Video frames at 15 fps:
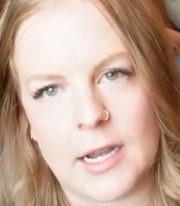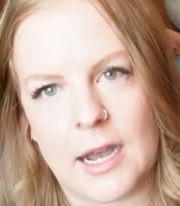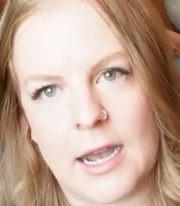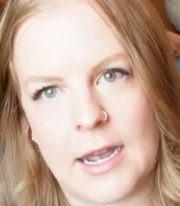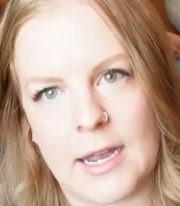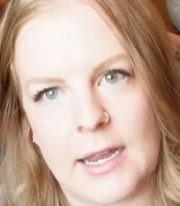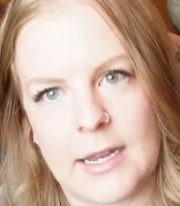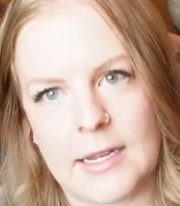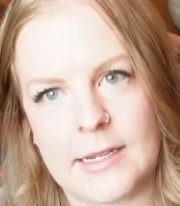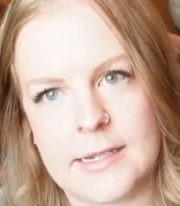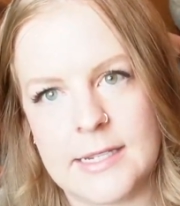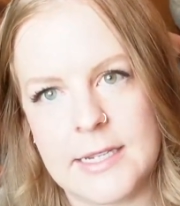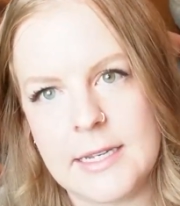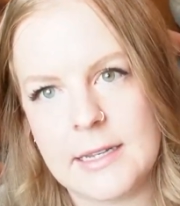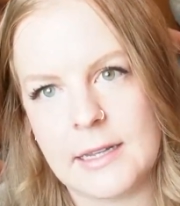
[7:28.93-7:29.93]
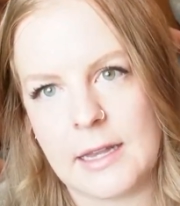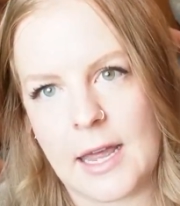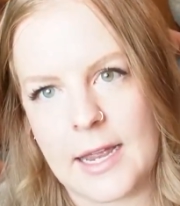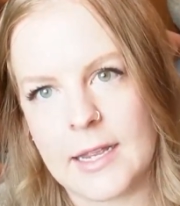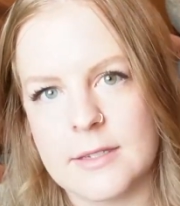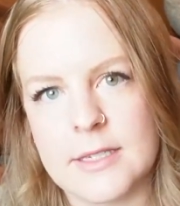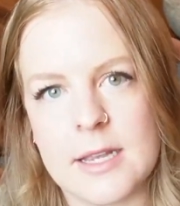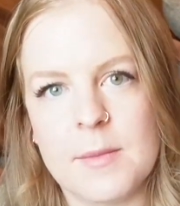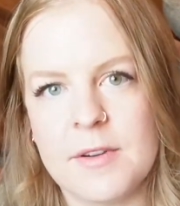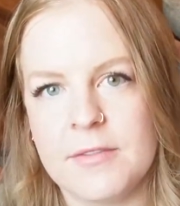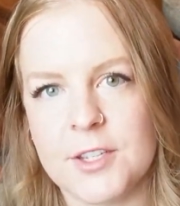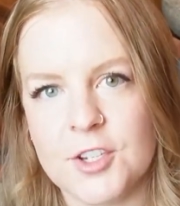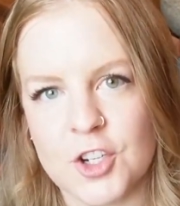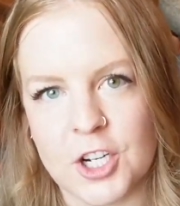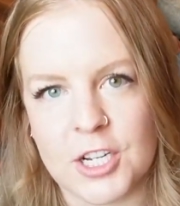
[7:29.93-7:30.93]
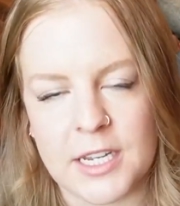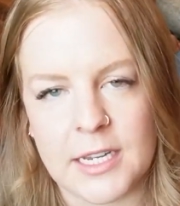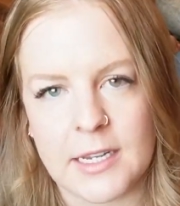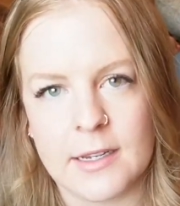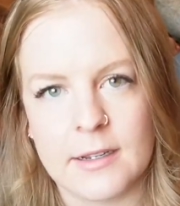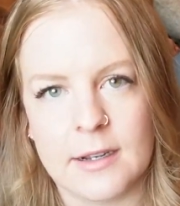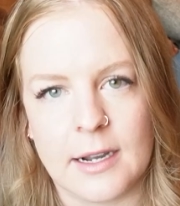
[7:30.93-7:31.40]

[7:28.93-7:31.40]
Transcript: I didn't like some of the journey.